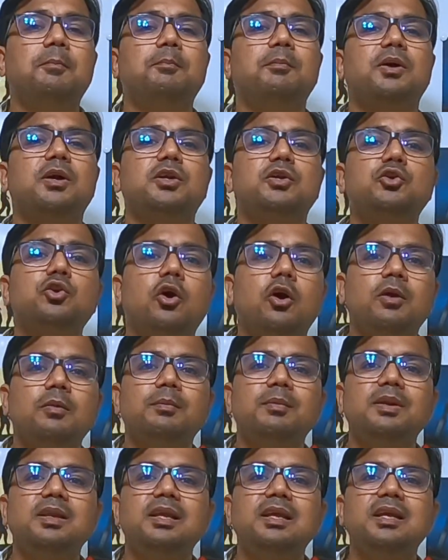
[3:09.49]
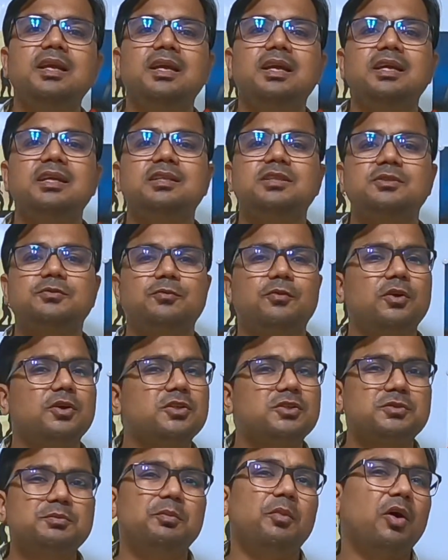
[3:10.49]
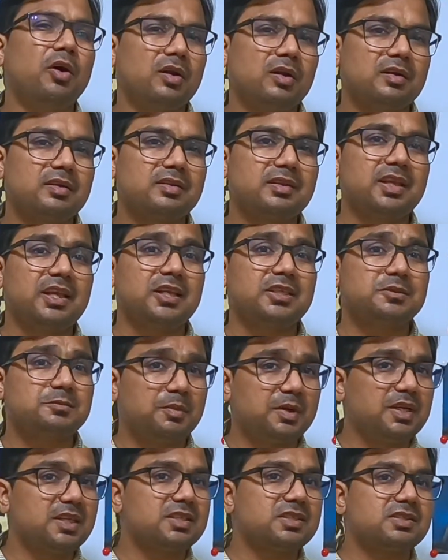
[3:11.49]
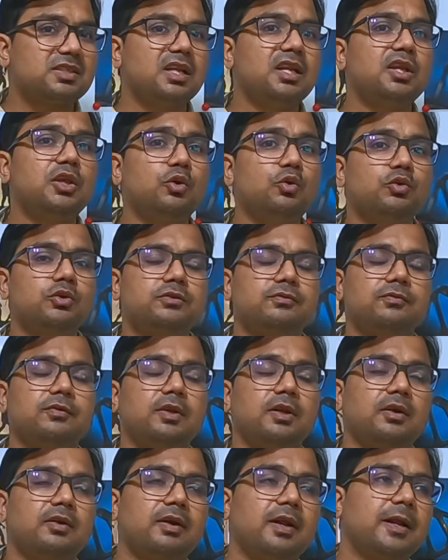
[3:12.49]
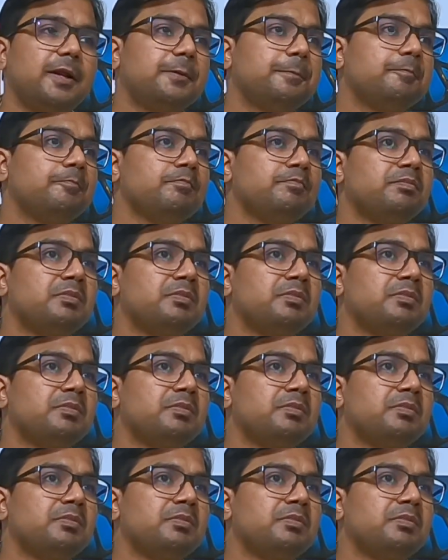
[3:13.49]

but normally it's for smaller things, but it's still useful, right?